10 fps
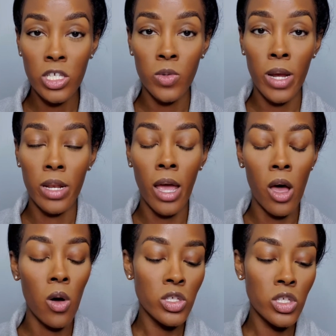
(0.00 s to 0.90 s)
right
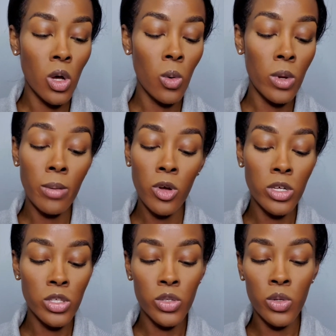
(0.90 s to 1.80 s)
now. So what I'm
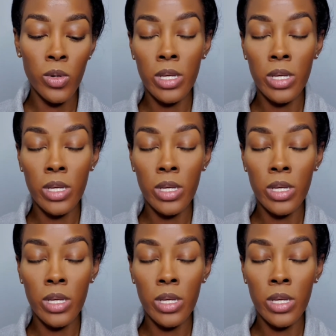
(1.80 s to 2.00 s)
going to do